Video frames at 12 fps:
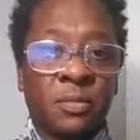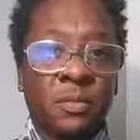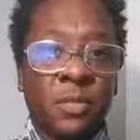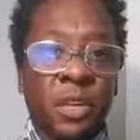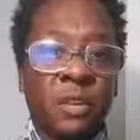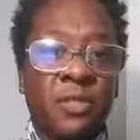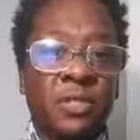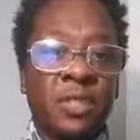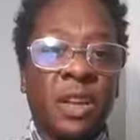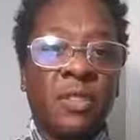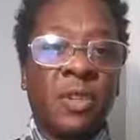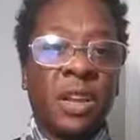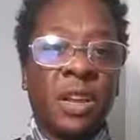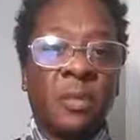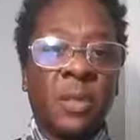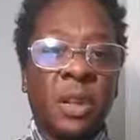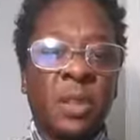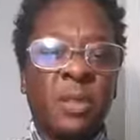And if you say you're
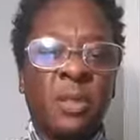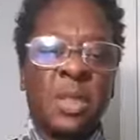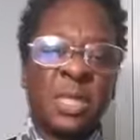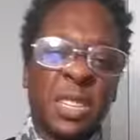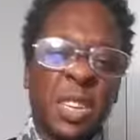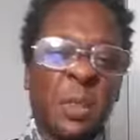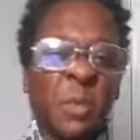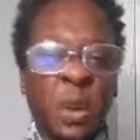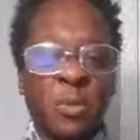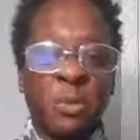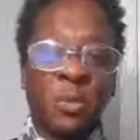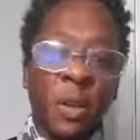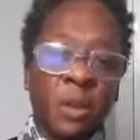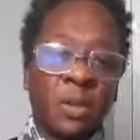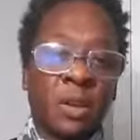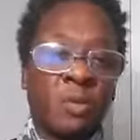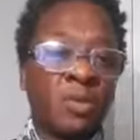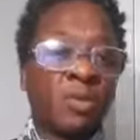independent, you're just an independent
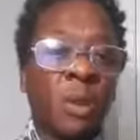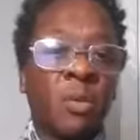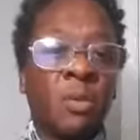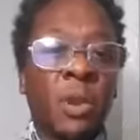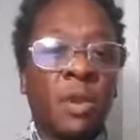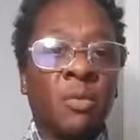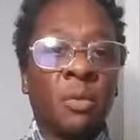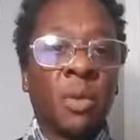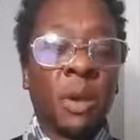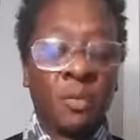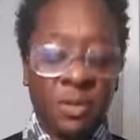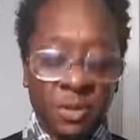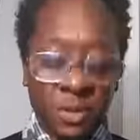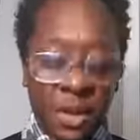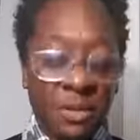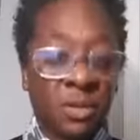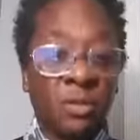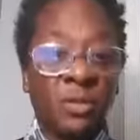Republican. What's wrong with being a Republican? I
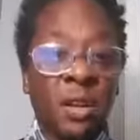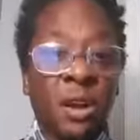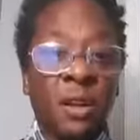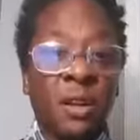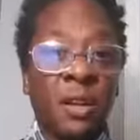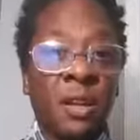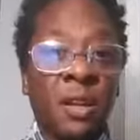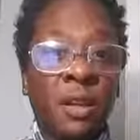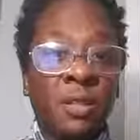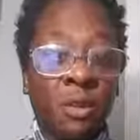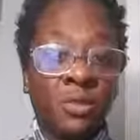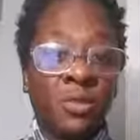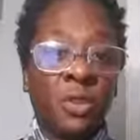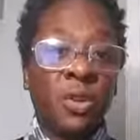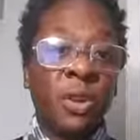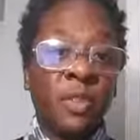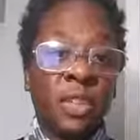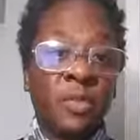told y'all, those of you who
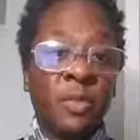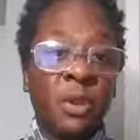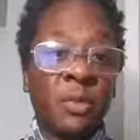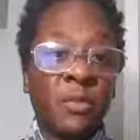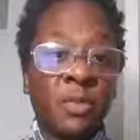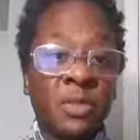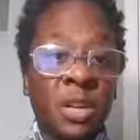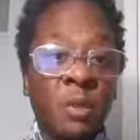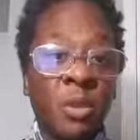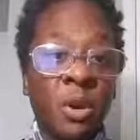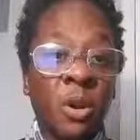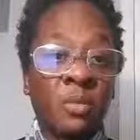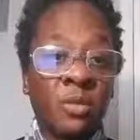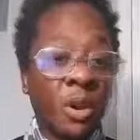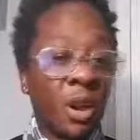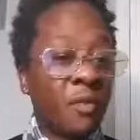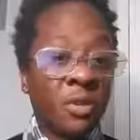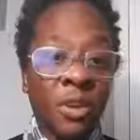live in these beautiful suburbs,
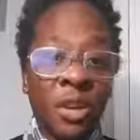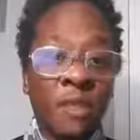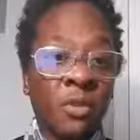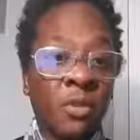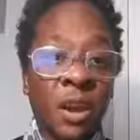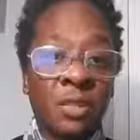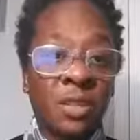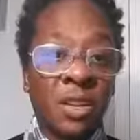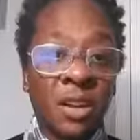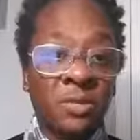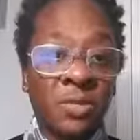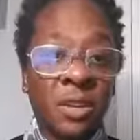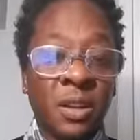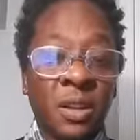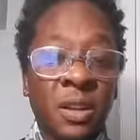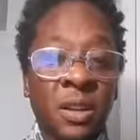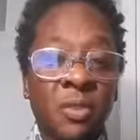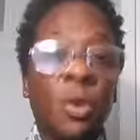wherever you live across the country,
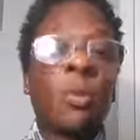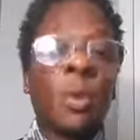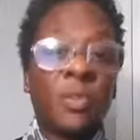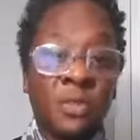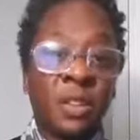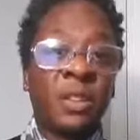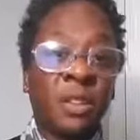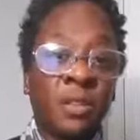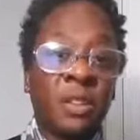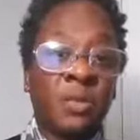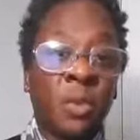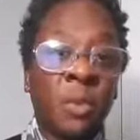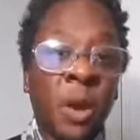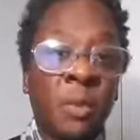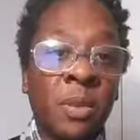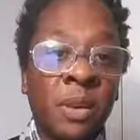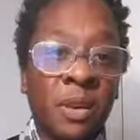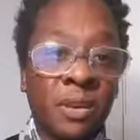your representative is a
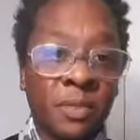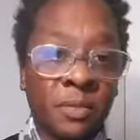Republican.